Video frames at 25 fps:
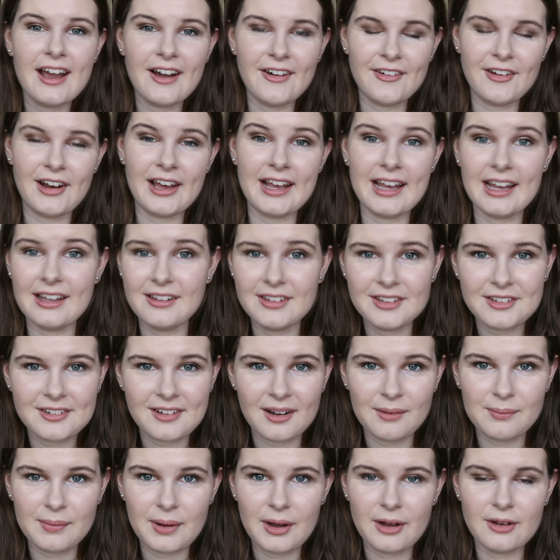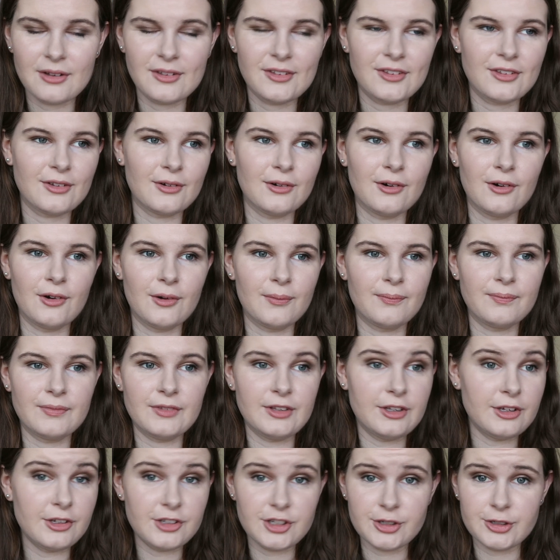on like Instagram posts or
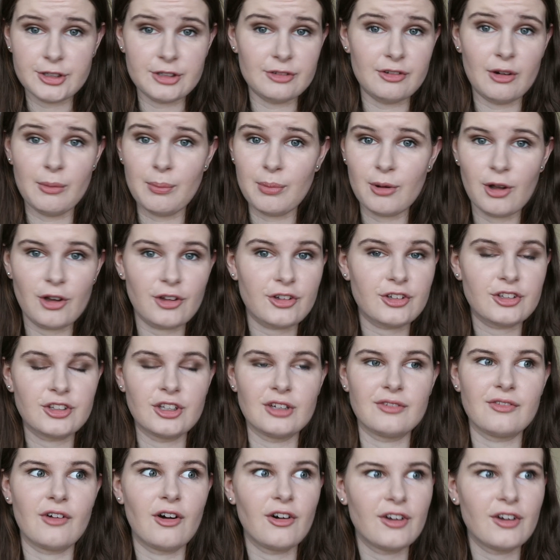YouTube stuff or blog stuff,